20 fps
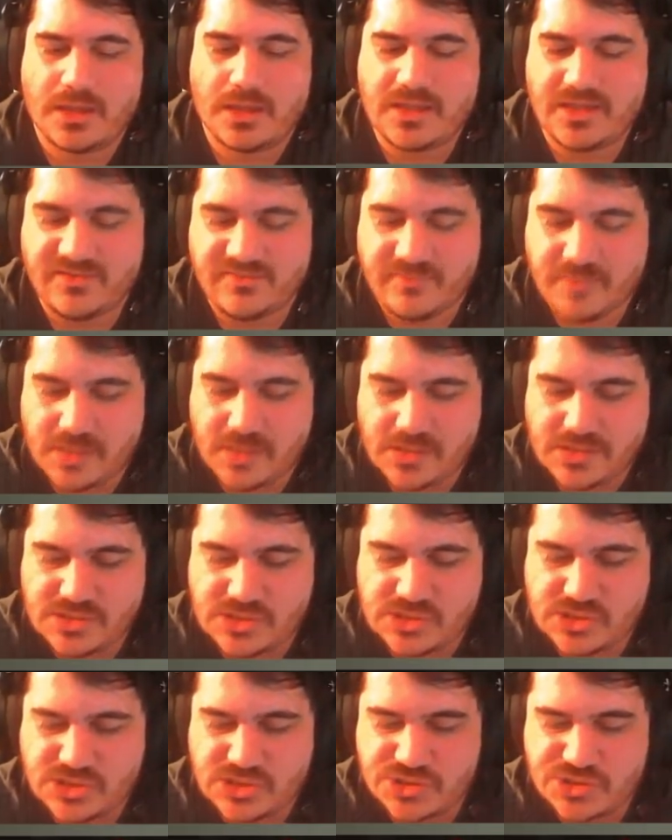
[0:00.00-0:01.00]
Give me a
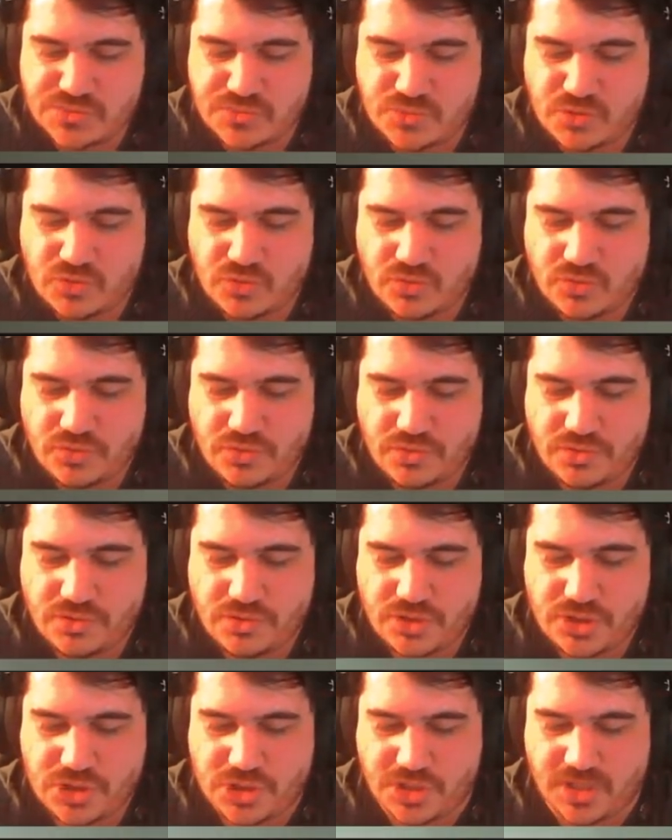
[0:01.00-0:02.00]

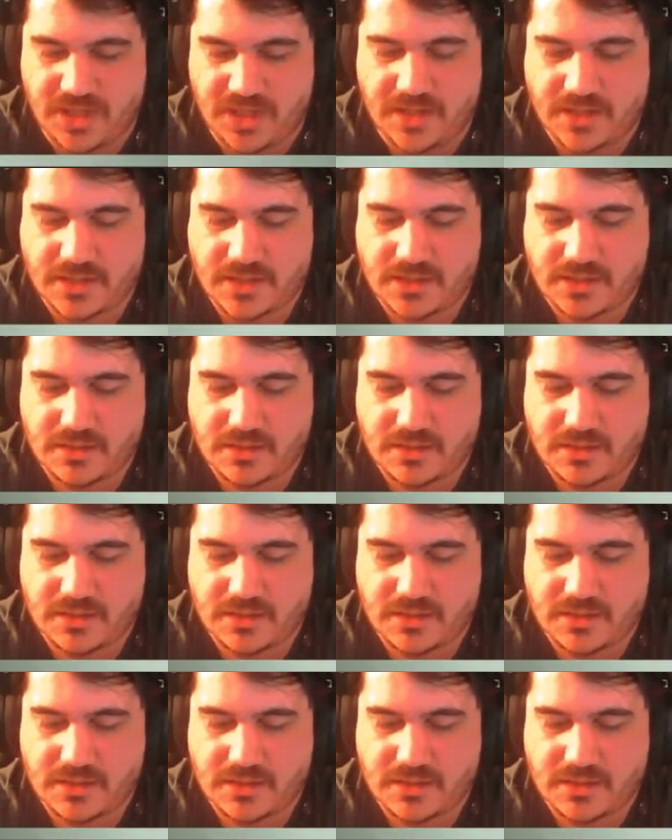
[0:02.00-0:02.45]
smooth check.